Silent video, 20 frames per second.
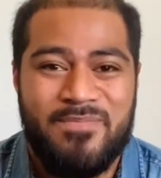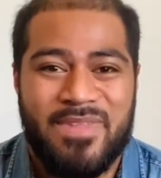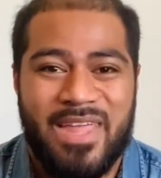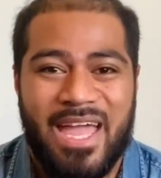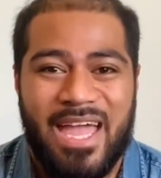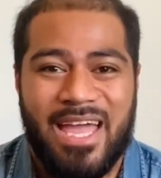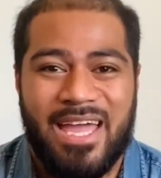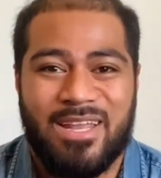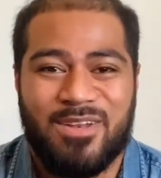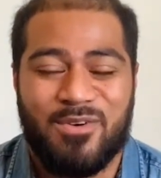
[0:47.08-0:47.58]

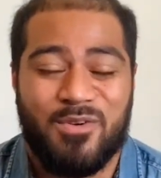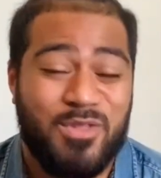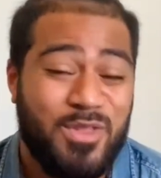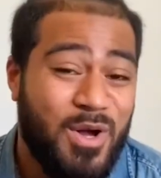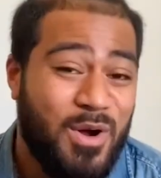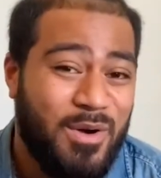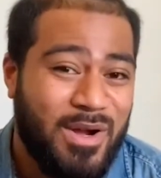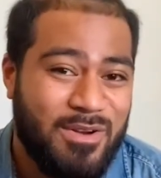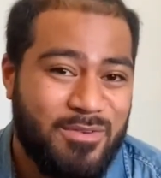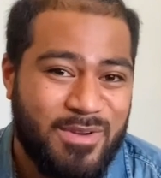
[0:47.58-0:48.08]
And
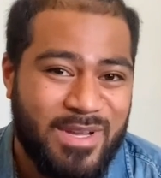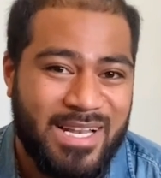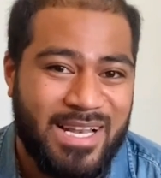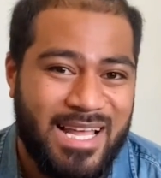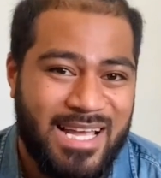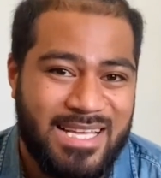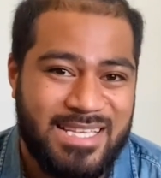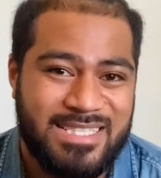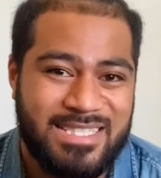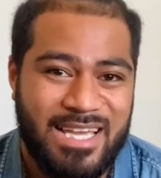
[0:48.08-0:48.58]
although I
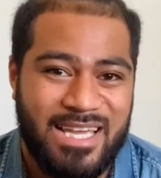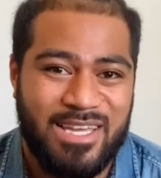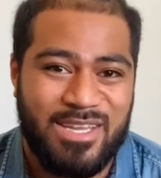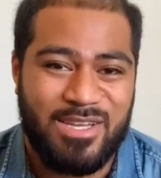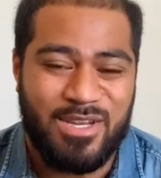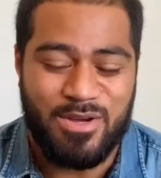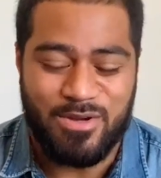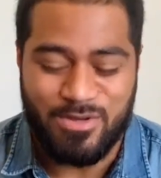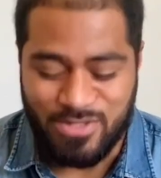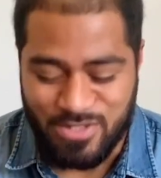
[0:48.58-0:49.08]
realize that,
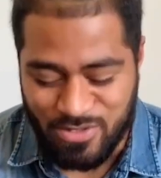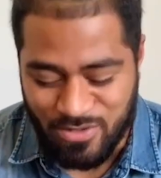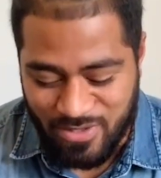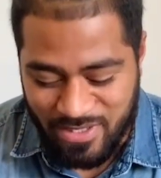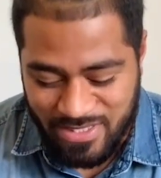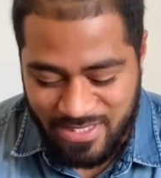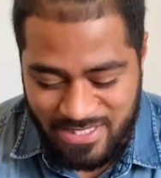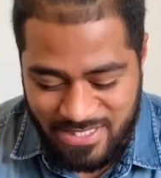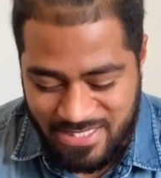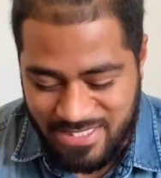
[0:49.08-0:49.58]
you know,
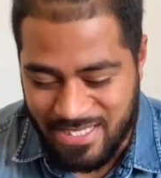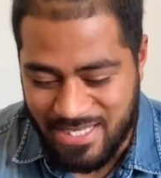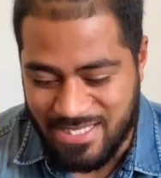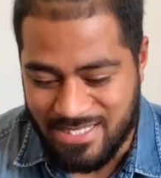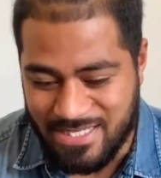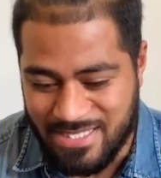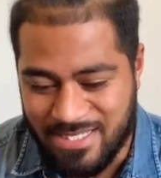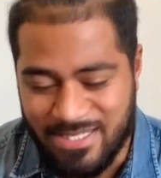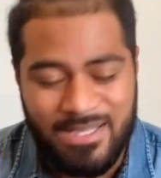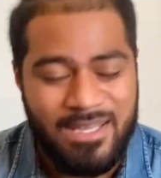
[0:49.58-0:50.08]
during this
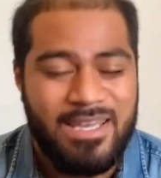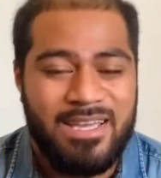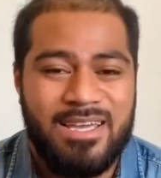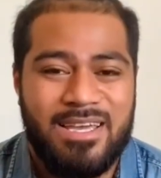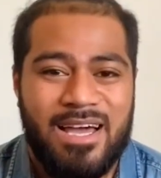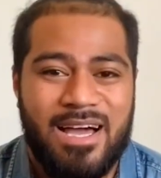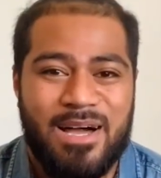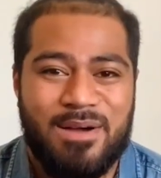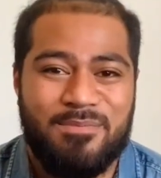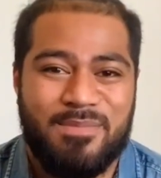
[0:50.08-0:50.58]
season,
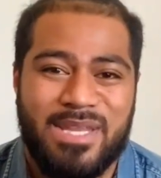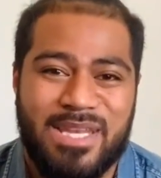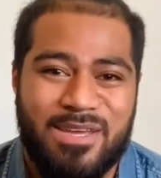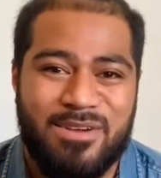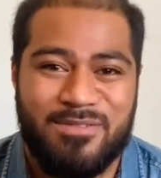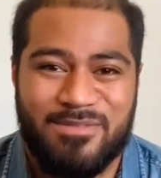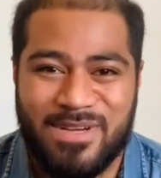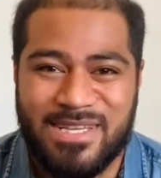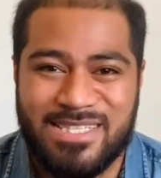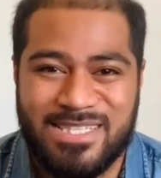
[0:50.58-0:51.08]
many
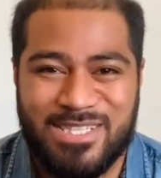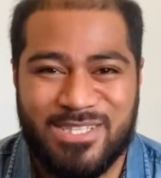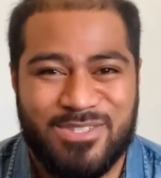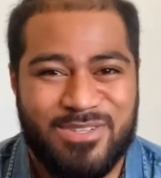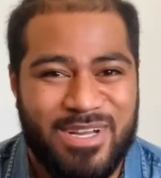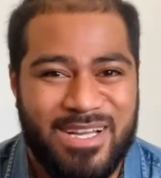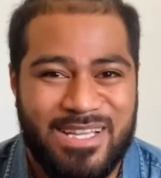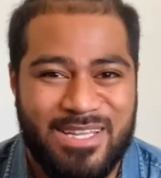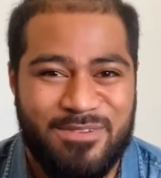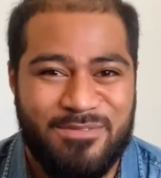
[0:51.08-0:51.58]
of us are
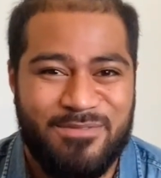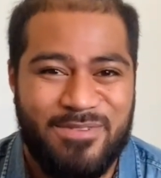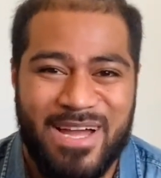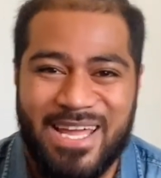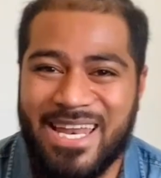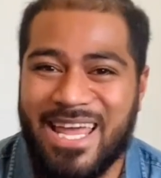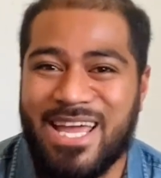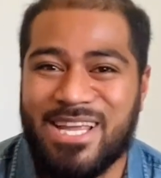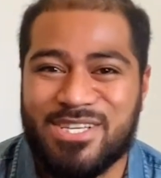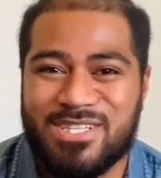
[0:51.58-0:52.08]
struggling
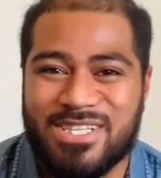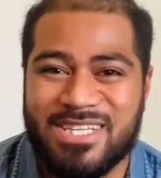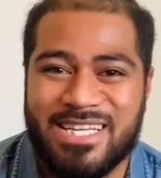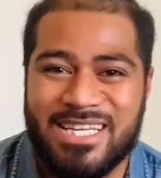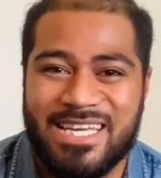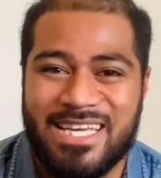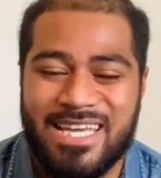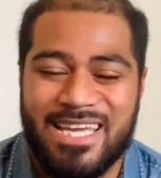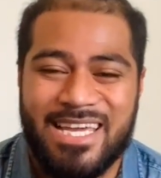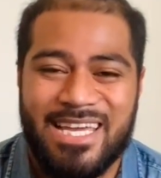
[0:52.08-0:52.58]

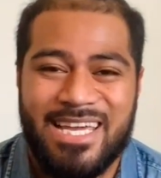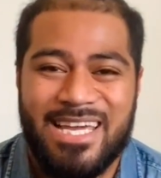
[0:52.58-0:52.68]
financially,